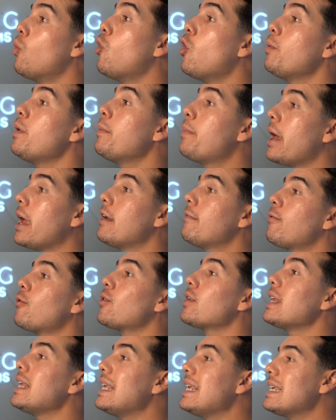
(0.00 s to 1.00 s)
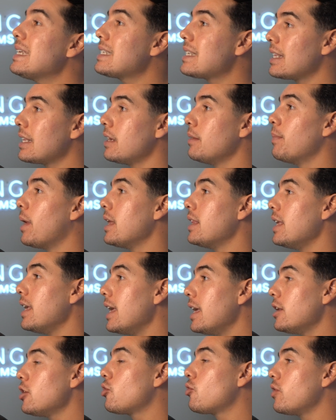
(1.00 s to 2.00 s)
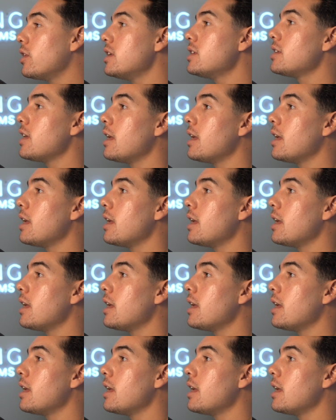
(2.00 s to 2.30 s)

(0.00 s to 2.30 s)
will be paid for easily by the increase increase